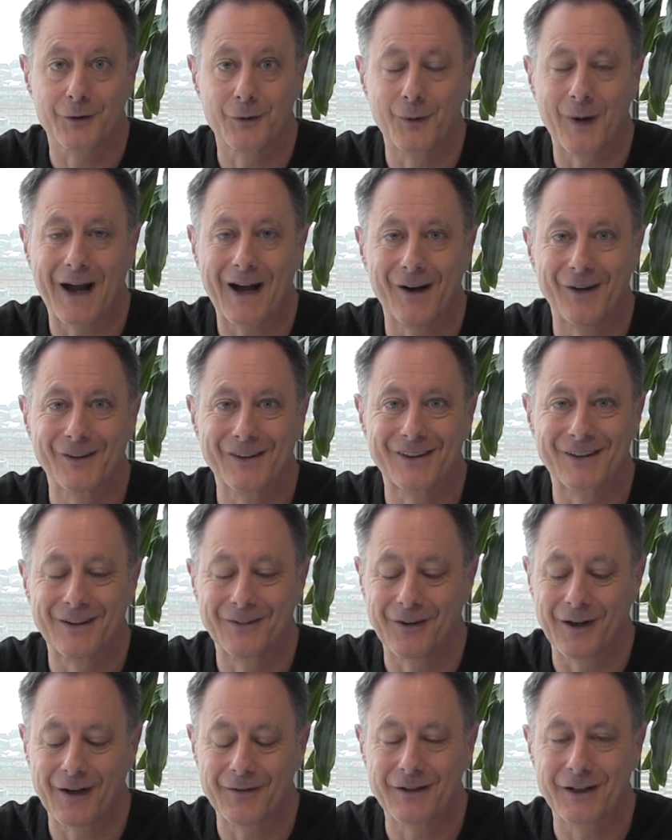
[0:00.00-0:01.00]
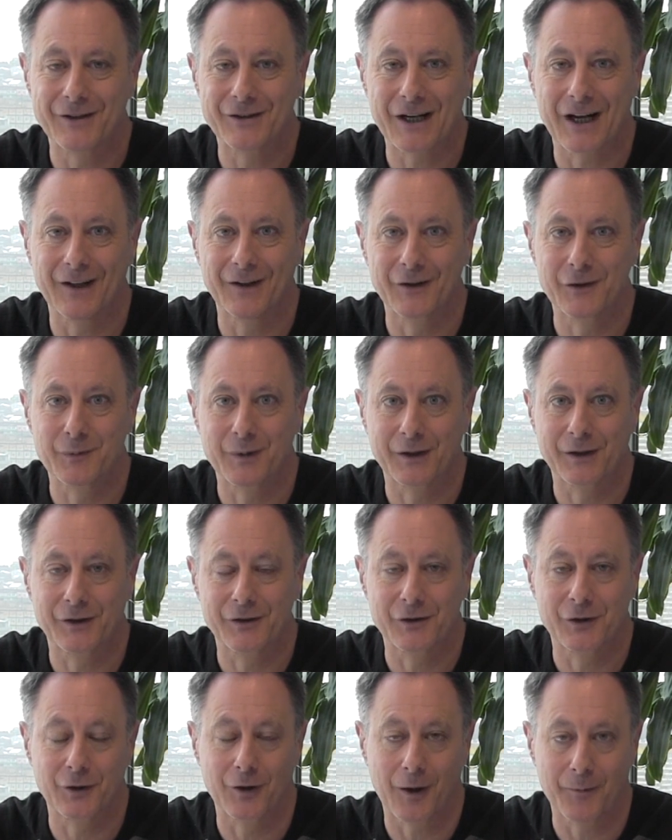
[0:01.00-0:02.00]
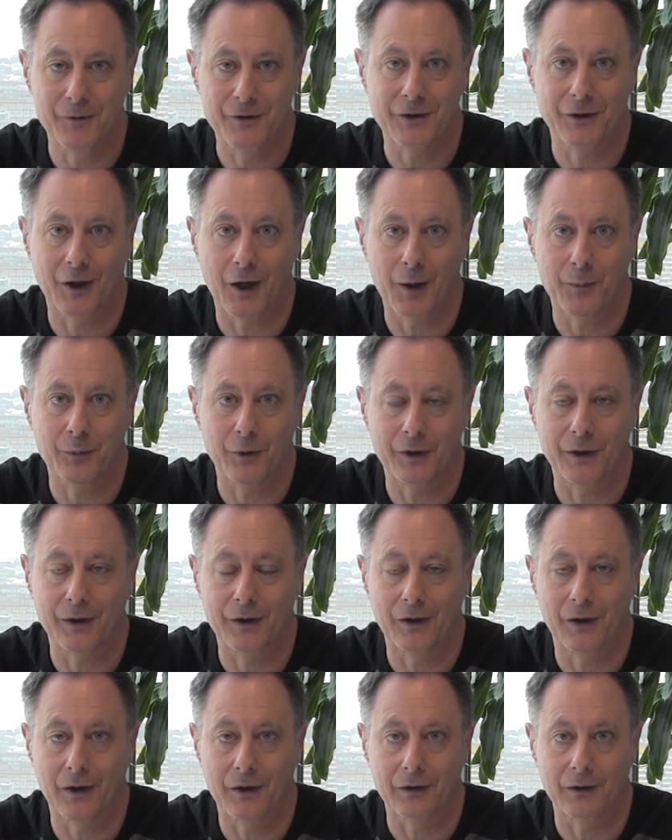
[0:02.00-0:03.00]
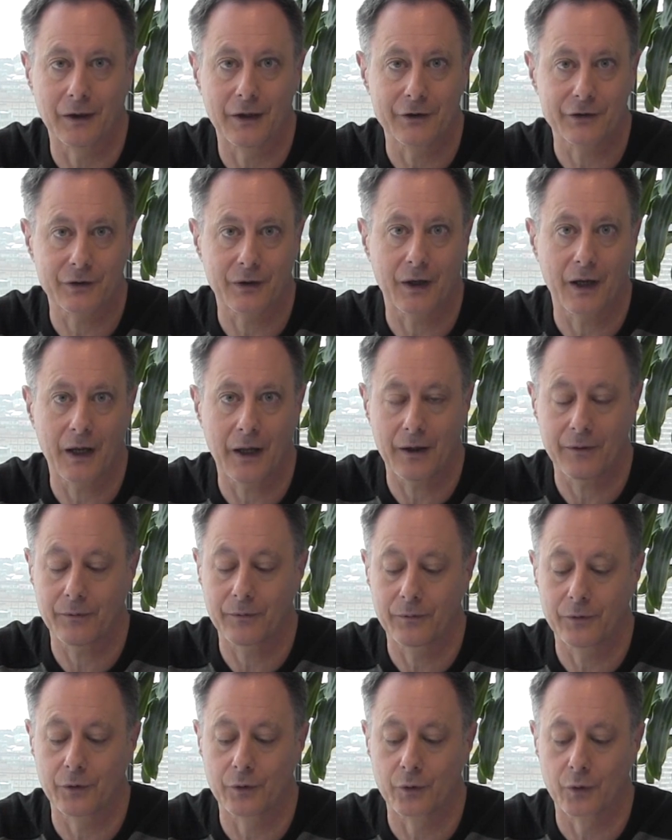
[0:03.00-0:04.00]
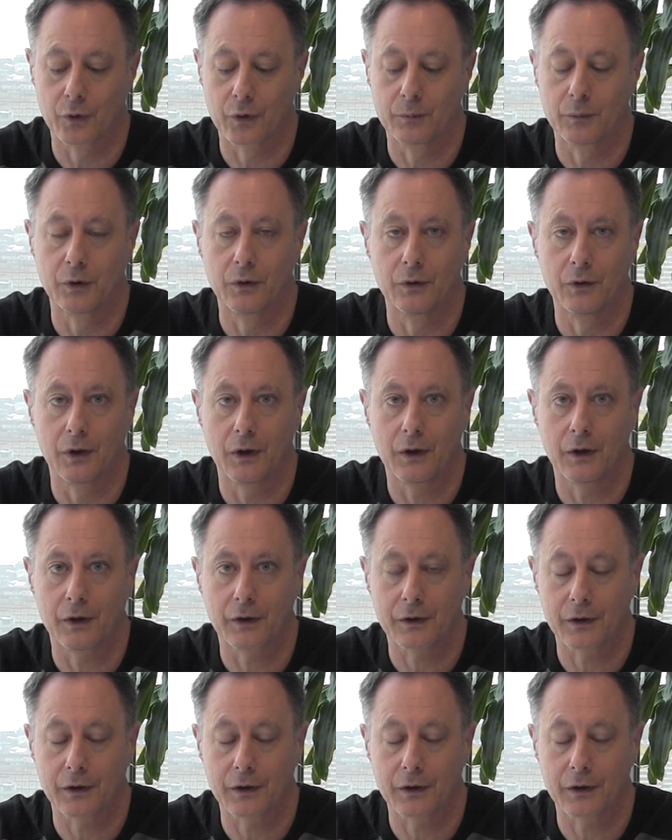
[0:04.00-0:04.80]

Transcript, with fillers: throughout the five day challenge because you're obviously operating on less than half of your normal uh,